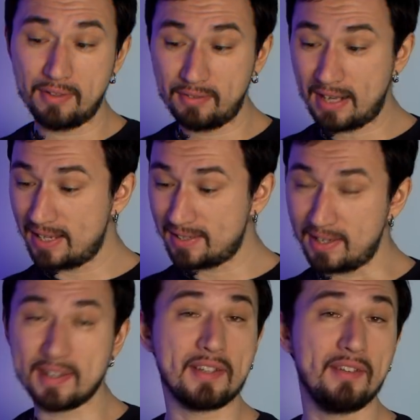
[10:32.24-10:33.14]
the
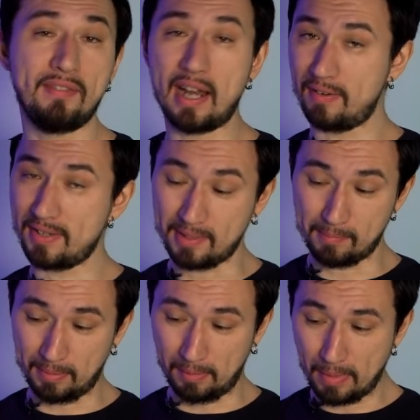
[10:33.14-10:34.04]
rest is very
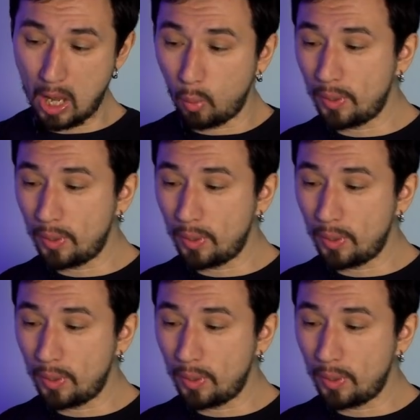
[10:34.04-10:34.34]
simple.